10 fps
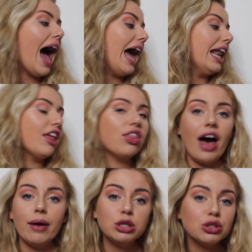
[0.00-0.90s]
and I
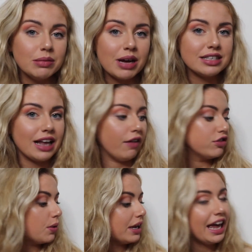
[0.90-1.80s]
thought I would treat myself.
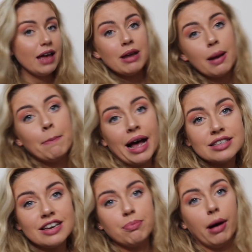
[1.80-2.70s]
So it came in a
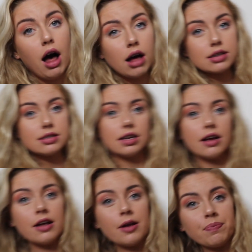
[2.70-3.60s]
massive box.
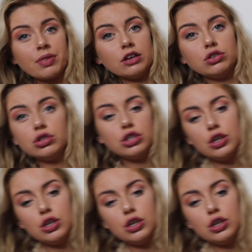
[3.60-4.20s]
Doesn't